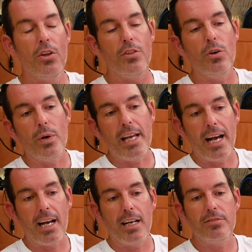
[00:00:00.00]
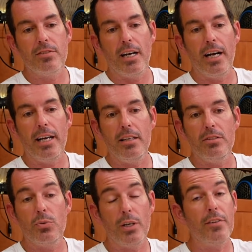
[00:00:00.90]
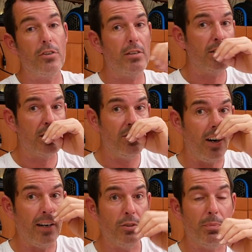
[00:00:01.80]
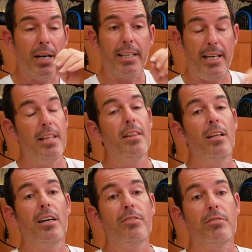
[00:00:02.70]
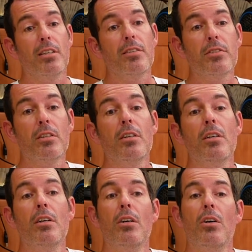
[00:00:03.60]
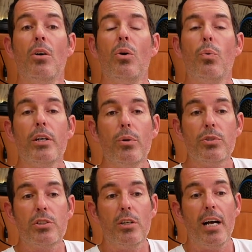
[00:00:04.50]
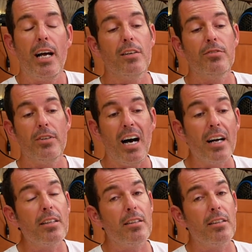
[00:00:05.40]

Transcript: that we have a 24-hour survival pack in the life raft. We also have other